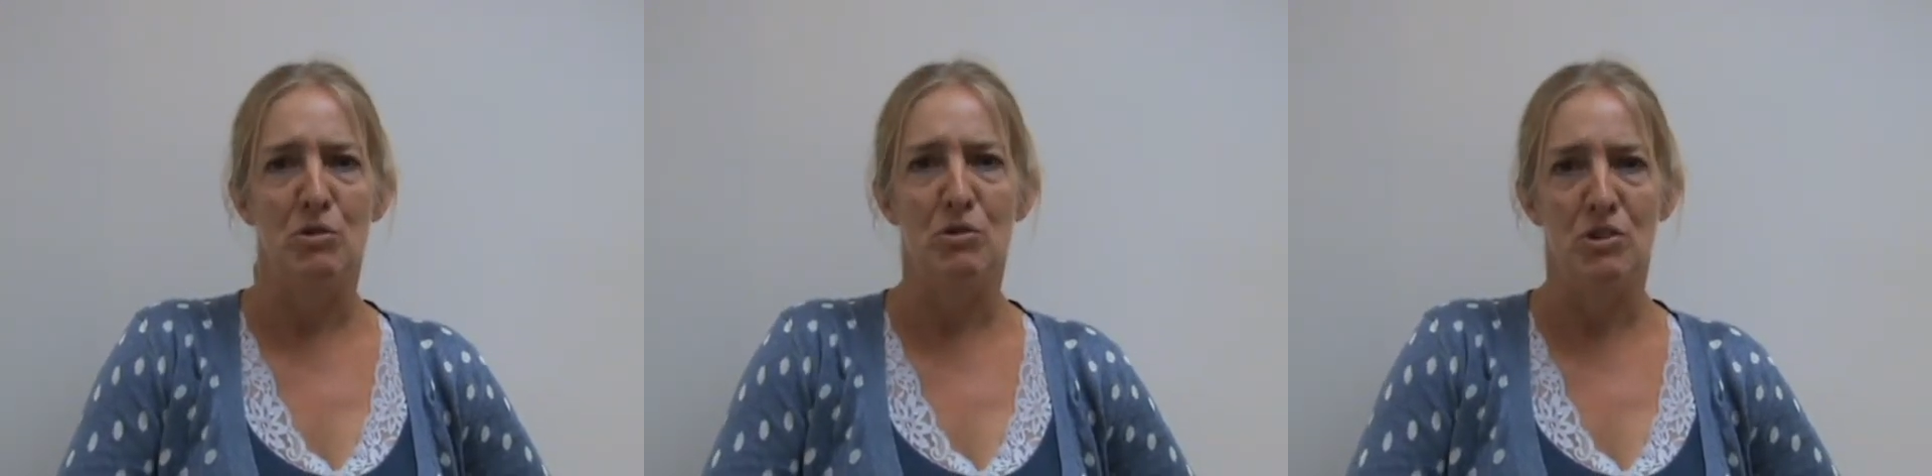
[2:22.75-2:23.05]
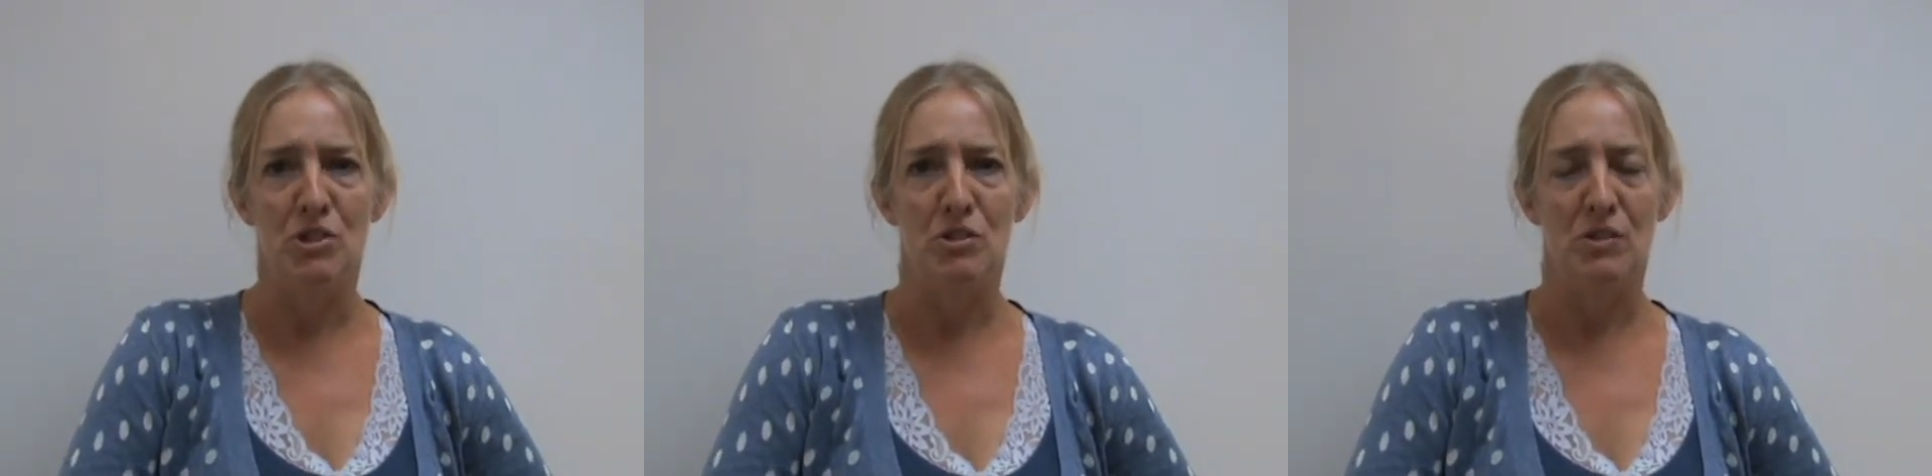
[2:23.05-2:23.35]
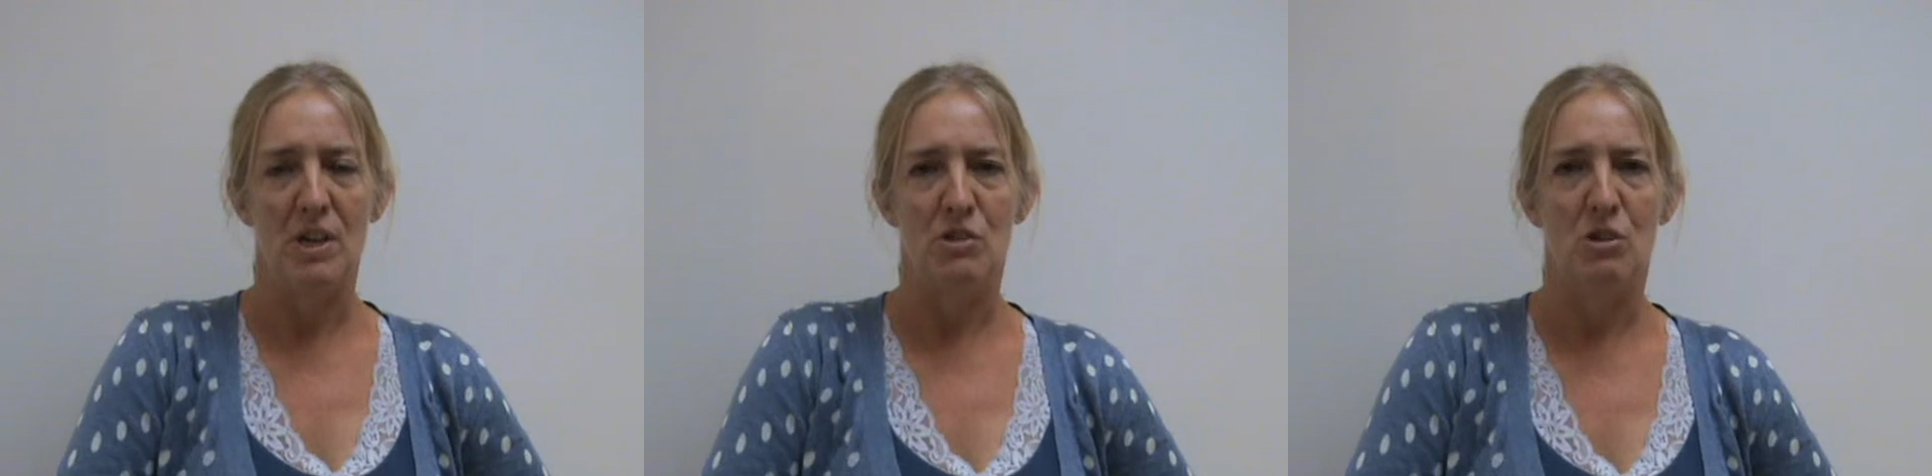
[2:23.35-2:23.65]
who can
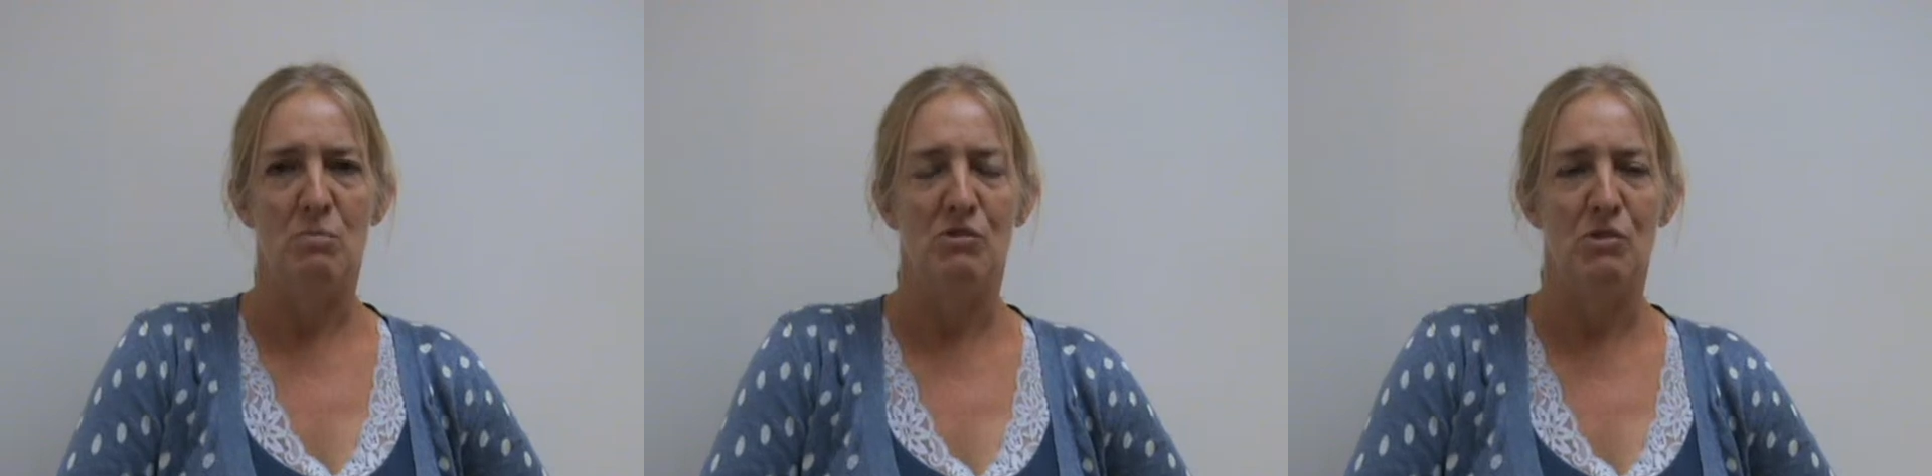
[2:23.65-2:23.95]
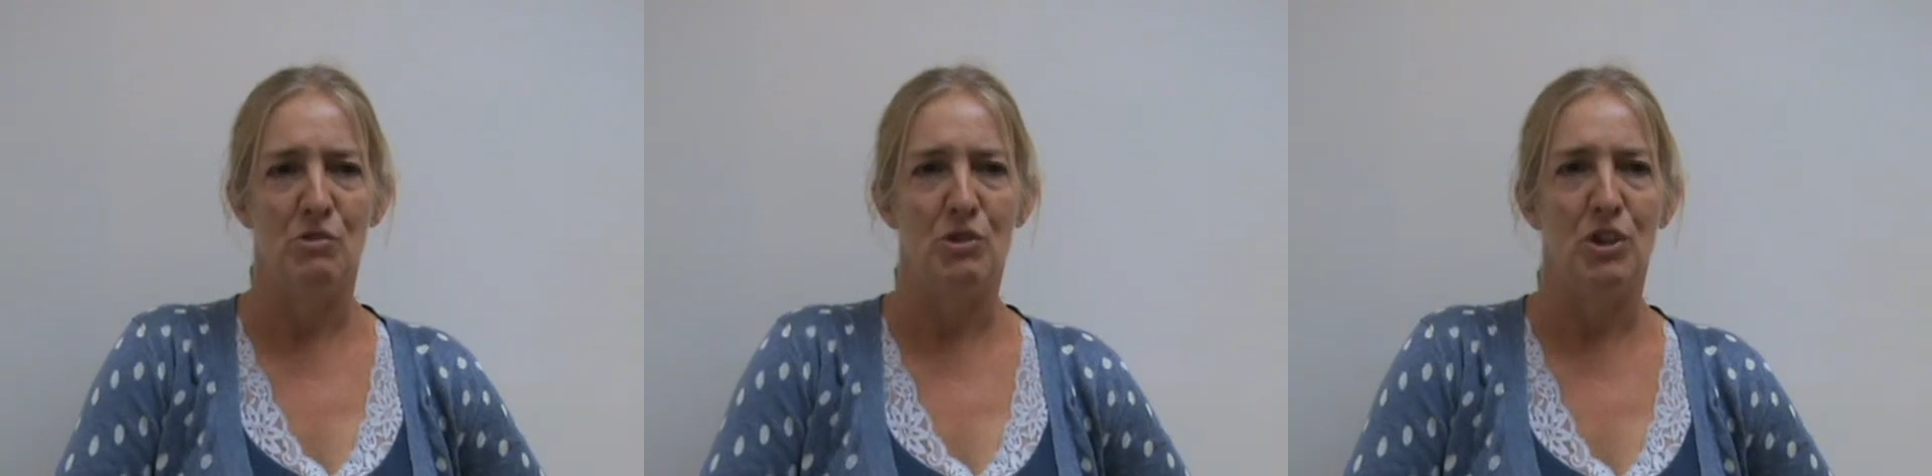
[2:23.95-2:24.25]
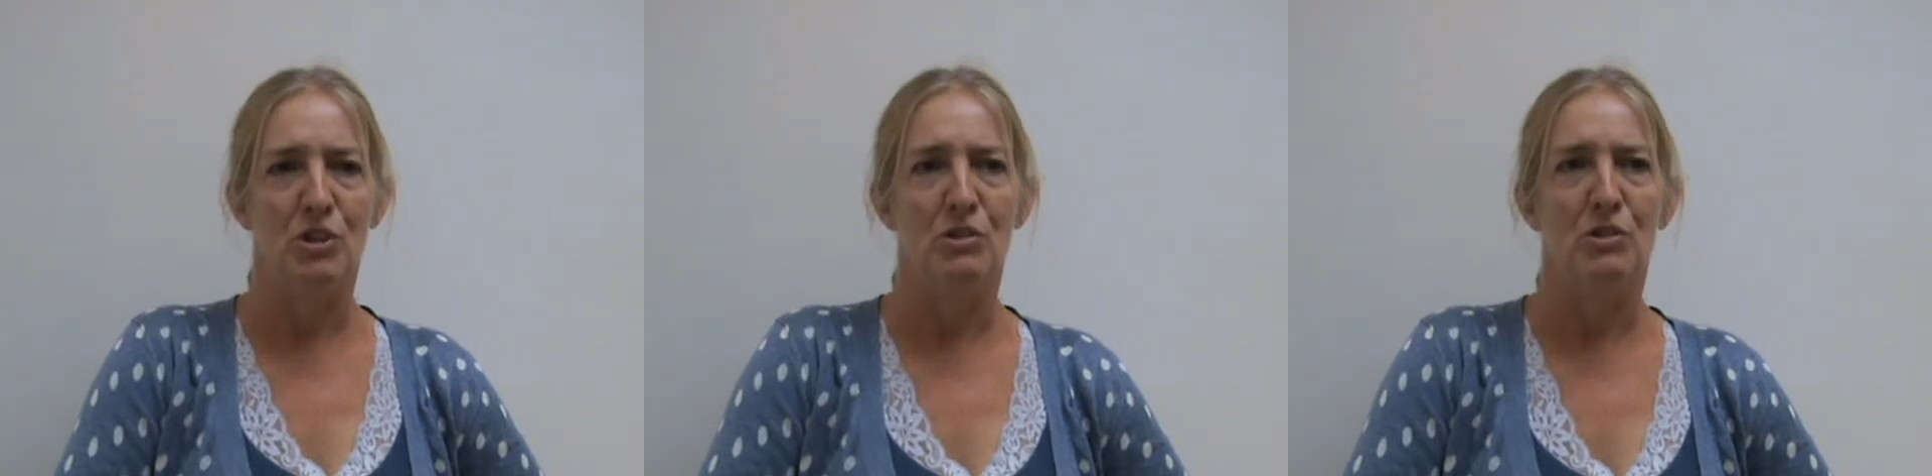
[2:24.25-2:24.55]
do that job for
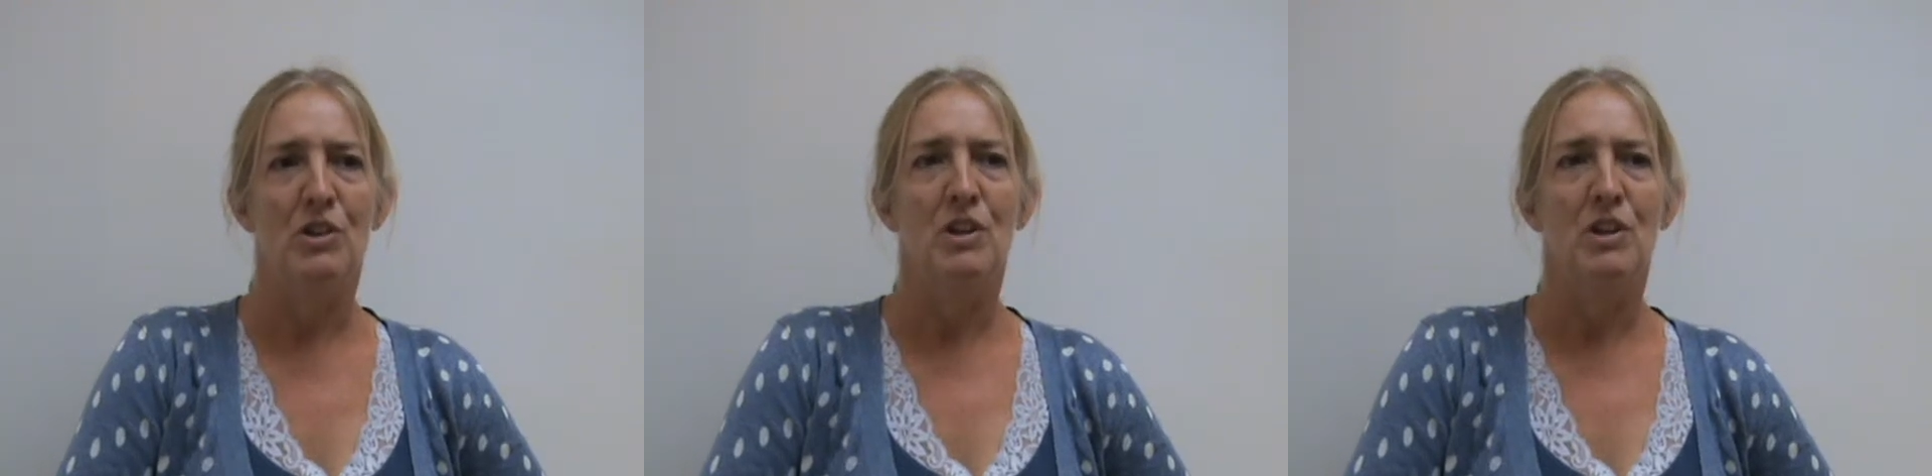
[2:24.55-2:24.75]
you,